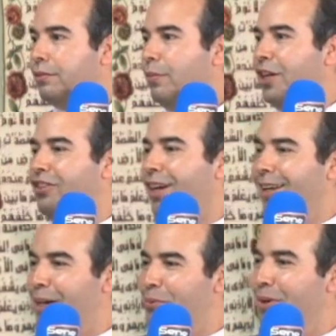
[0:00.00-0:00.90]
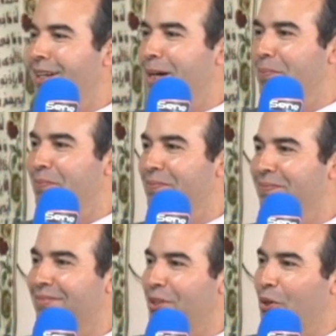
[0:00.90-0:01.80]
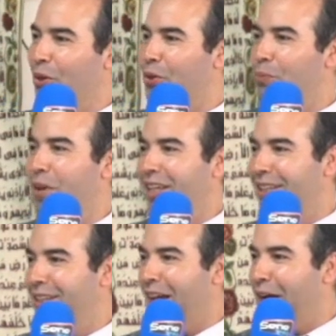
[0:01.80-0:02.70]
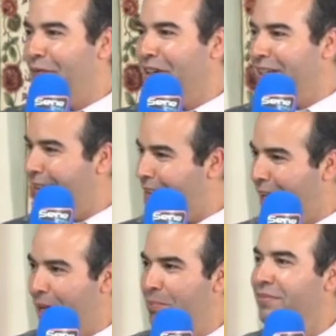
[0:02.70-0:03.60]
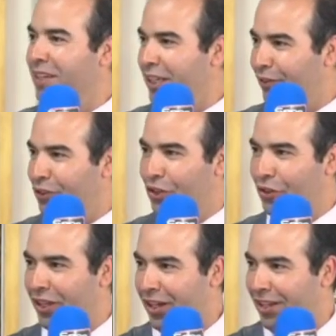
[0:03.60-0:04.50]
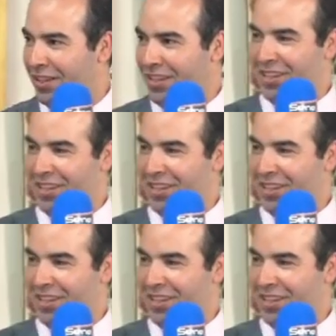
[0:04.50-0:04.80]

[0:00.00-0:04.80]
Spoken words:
MashaAllah, welcome. You made it. The African time gives you the